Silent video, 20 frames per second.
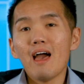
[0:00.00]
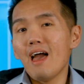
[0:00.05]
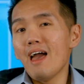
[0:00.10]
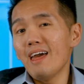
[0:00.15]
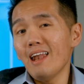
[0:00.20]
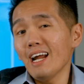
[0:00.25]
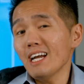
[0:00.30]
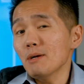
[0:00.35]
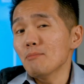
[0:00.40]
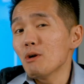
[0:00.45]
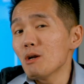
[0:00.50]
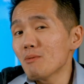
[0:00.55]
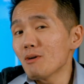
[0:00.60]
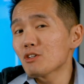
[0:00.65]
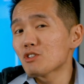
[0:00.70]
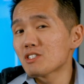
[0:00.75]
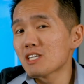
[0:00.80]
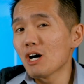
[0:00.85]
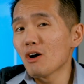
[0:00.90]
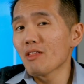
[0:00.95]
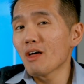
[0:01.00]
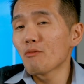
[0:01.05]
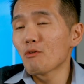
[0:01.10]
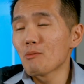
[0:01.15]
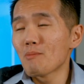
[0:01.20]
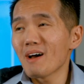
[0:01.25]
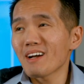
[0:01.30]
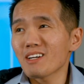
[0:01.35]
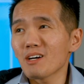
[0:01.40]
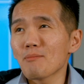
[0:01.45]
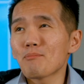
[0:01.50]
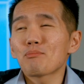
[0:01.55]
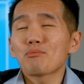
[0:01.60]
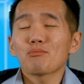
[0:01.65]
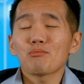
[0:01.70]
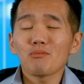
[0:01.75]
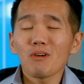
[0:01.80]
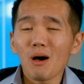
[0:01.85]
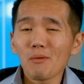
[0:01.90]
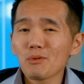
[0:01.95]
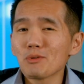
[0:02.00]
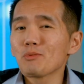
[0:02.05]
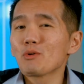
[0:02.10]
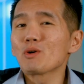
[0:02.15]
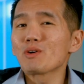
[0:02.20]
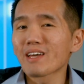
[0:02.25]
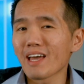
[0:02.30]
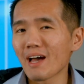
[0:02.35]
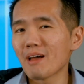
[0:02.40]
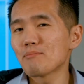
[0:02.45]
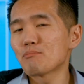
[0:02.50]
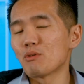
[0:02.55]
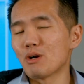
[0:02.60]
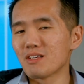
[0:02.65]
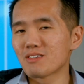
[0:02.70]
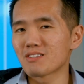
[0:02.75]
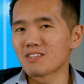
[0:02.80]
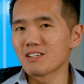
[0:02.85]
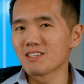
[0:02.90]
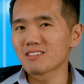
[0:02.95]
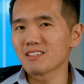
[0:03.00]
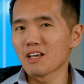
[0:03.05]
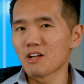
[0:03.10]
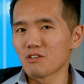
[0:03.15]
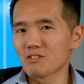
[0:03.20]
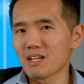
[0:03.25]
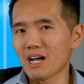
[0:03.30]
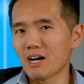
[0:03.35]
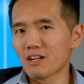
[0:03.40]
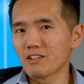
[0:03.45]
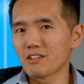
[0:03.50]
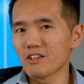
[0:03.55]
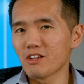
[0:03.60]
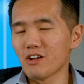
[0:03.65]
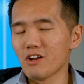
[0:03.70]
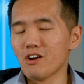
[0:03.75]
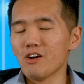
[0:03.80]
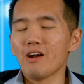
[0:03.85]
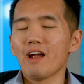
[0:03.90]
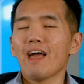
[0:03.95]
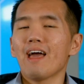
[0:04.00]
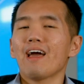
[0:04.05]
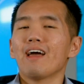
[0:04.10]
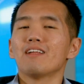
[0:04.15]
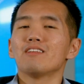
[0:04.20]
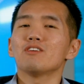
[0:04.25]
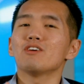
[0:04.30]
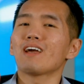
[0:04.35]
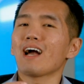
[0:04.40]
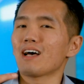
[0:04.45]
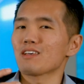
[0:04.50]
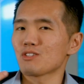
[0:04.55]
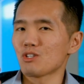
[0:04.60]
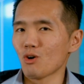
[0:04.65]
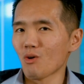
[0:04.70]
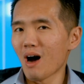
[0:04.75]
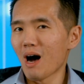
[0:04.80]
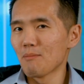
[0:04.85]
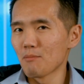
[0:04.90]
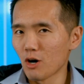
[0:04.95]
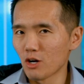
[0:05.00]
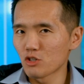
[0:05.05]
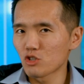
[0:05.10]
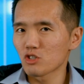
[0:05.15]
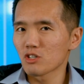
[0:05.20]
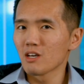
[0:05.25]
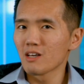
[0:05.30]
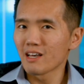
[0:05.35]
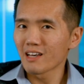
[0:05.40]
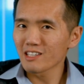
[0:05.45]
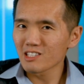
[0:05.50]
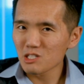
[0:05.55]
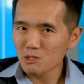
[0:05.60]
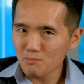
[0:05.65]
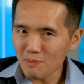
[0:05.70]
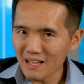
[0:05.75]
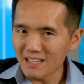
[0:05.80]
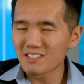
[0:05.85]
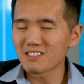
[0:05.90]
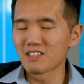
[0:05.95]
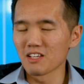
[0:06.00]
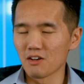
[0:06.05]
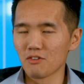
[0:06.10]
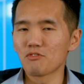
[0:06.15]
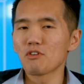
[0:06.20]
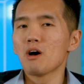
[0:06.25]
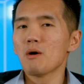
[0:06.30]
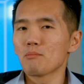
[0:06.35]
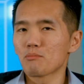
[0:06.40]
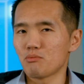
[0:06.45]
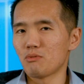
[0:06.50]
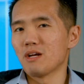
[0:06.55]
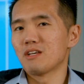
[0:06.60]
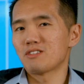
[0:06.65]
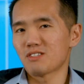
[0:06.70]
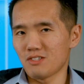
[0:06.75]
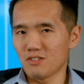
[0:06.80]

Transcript: and I can pretty much tell that Rebecca probably will get braces later down in the year, and you guys know how much expensive braces